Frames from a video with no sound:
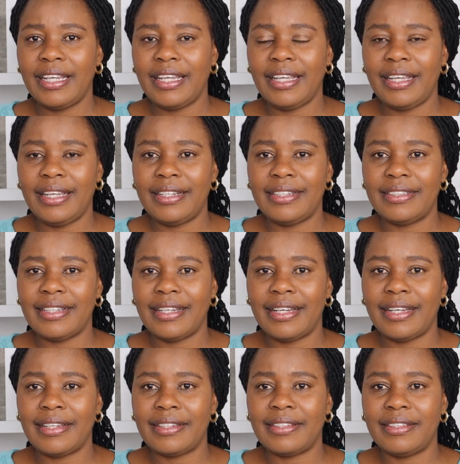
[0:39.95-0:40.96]
And
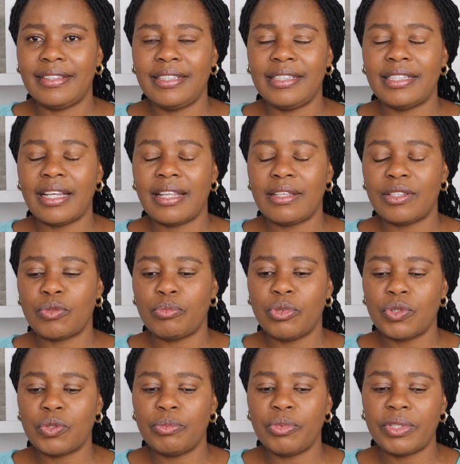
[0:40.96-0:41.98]
these are the
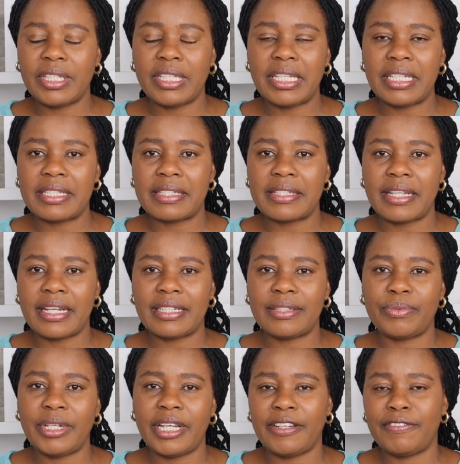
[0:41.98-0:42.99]
small, small things
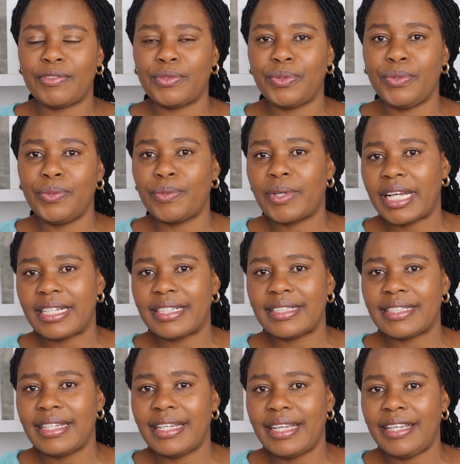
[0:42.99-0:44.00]
that we have to look
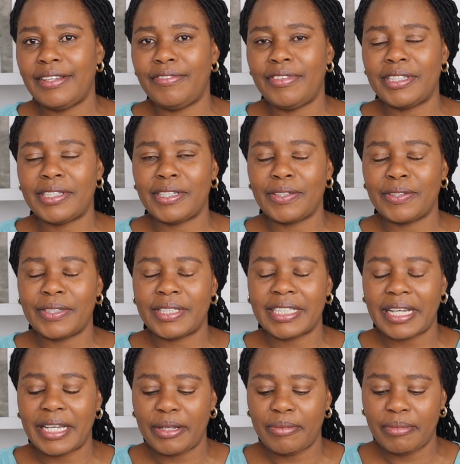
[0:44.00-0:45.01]
at every single
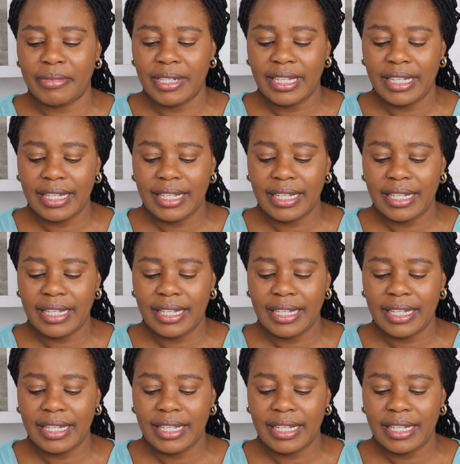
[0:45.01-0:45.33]
time,